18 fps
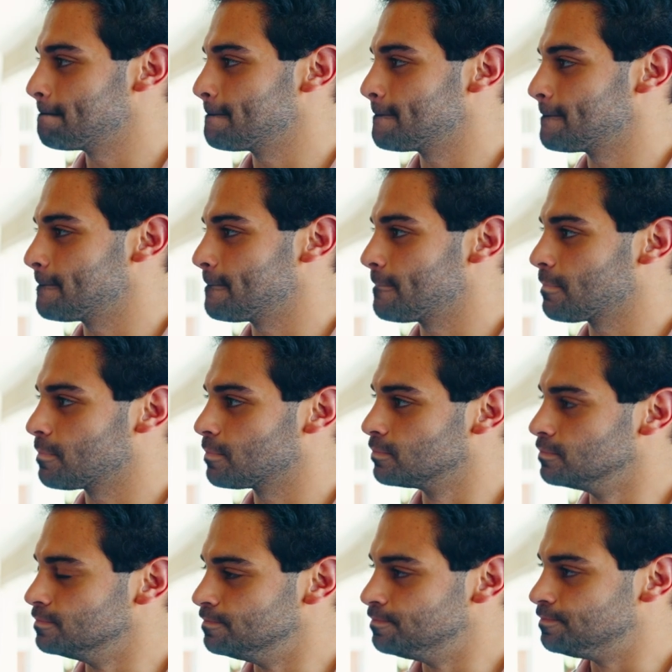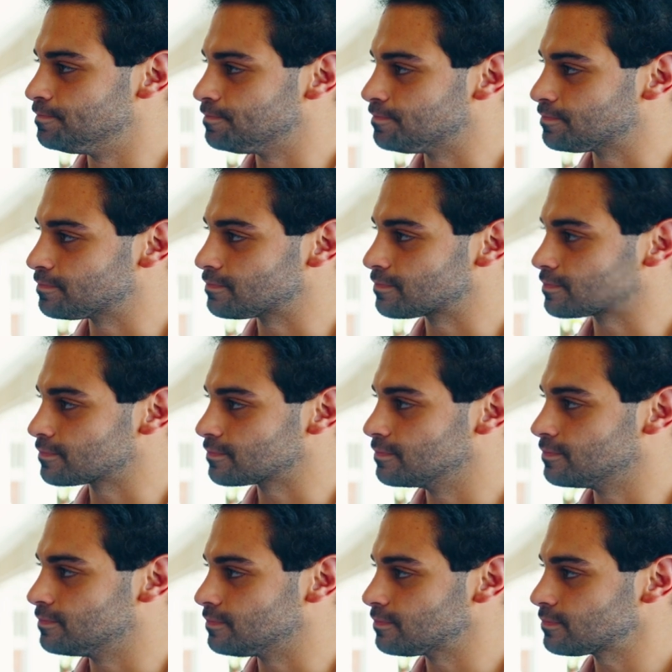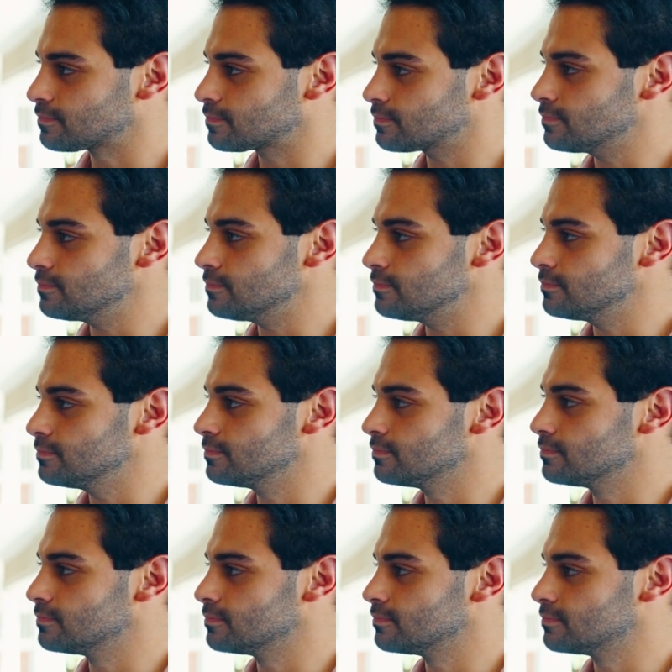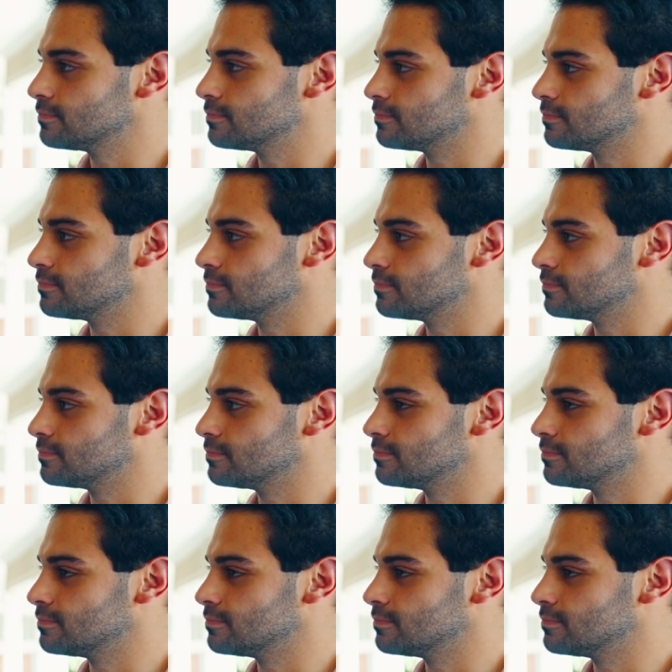This person isn't speaking.